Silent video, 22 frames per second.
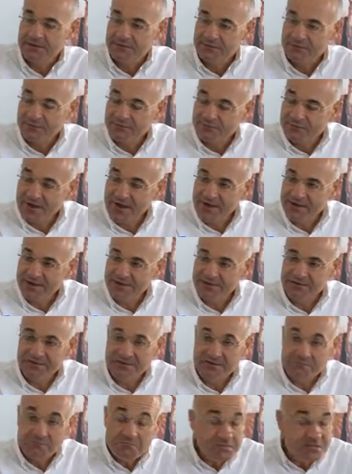You fire
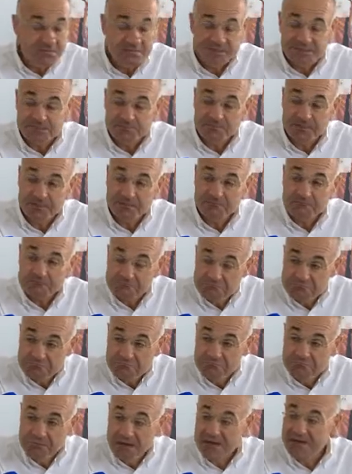them, they may spend
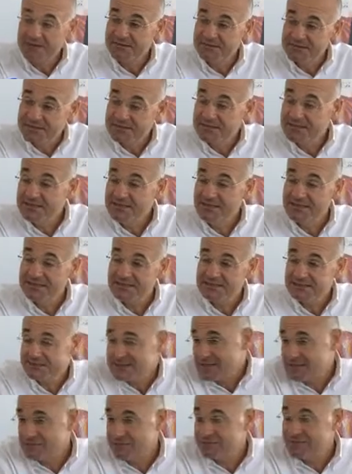months and years
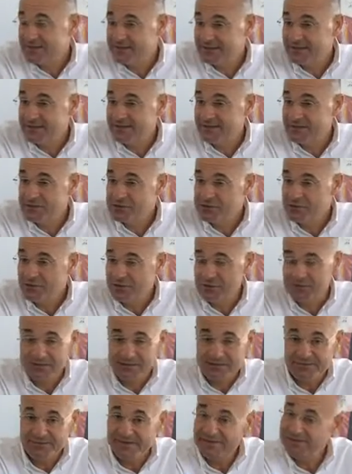trying to find another job,
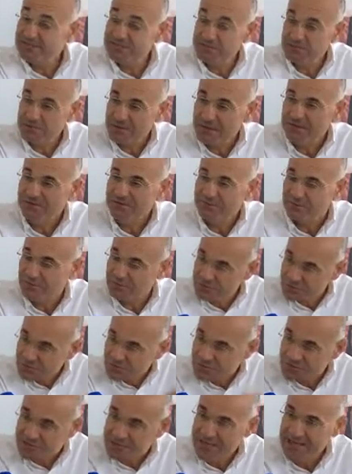and that is bad for
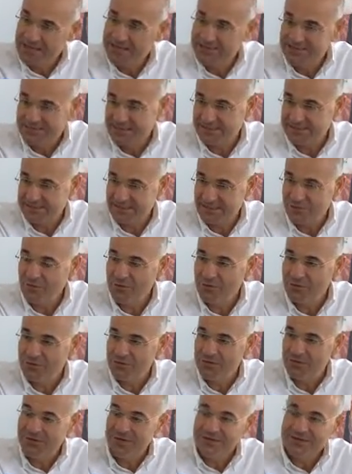society as a
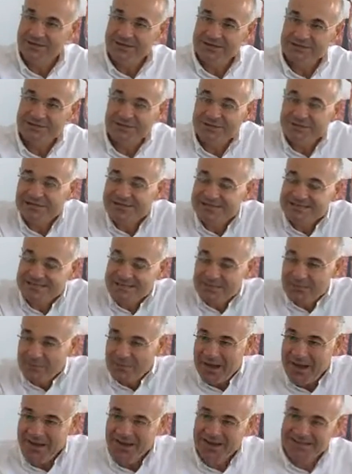whole. So there is a
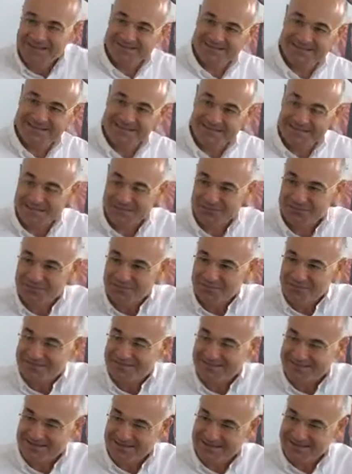balance that has to be
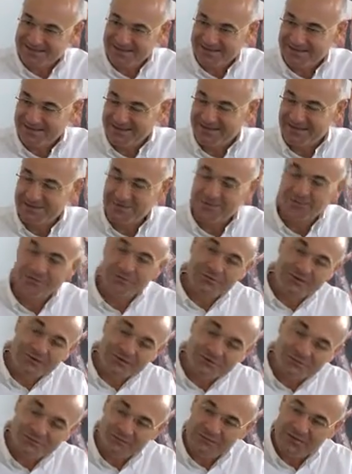struck there. You
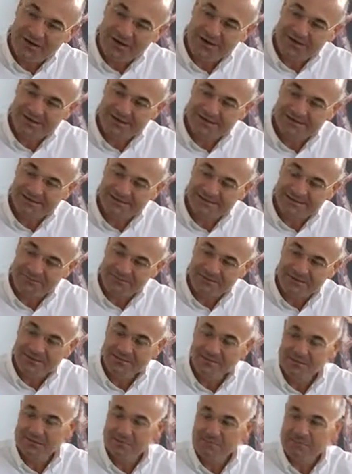need to fire some
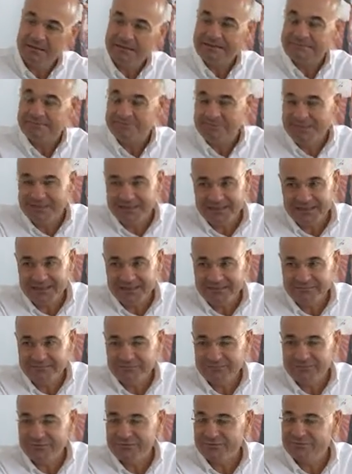people, but be
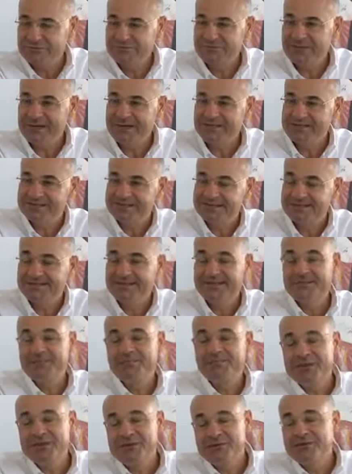careful not too much. And
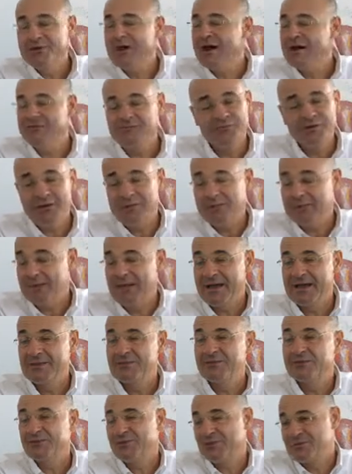you have to apply
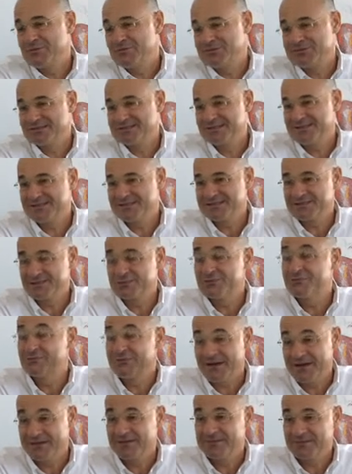your common sense to
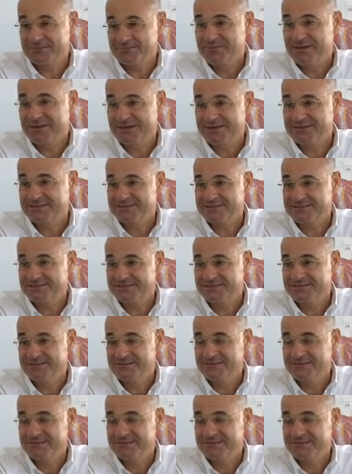find that balance.